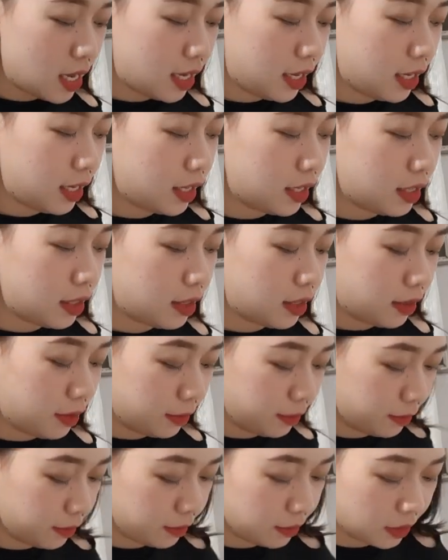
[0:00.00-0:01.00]
and
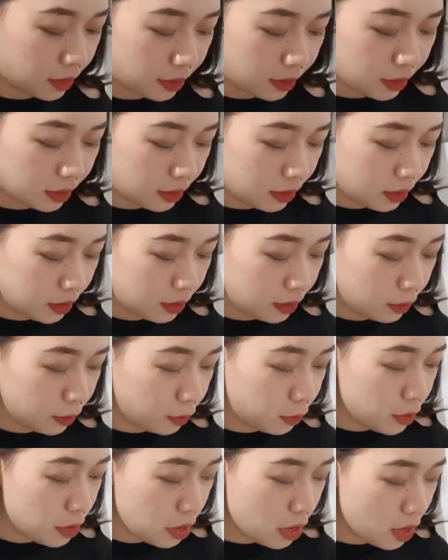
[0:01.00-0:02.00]

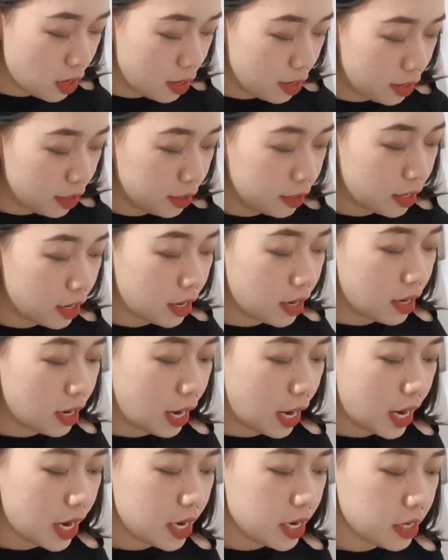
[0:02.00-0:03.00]
kunin yung ring
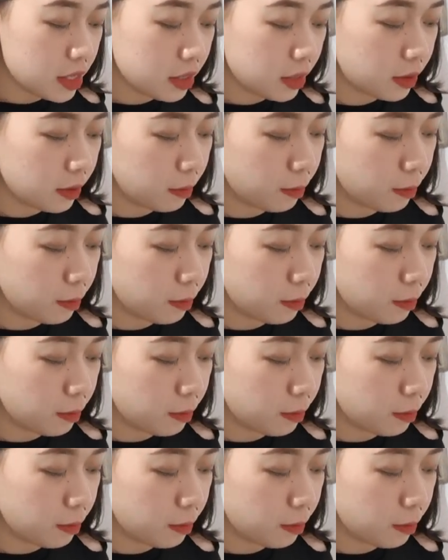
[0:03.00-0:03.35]
light.